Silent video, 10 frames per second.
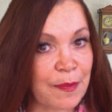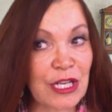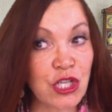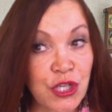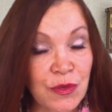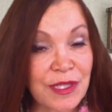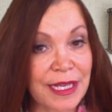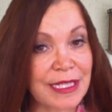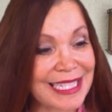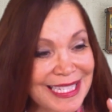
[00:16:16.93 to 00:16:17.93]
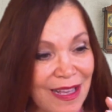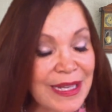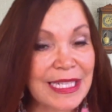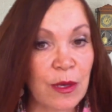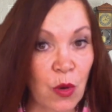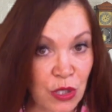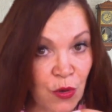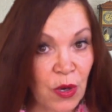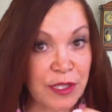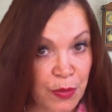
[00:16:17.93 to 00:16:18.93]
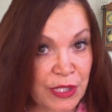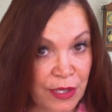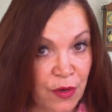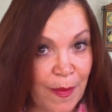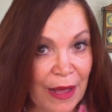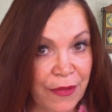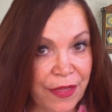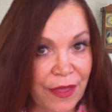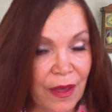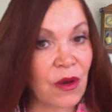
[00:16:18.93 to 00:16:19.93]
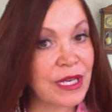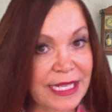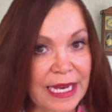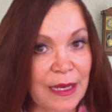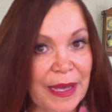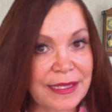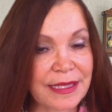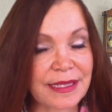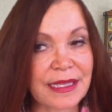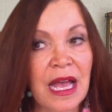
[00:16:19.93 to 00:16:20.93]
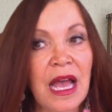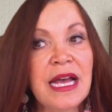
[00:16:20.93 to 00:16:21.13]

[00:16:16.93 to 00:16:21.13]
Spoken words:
by deciding what you're going to put in your mouth on a daily basis,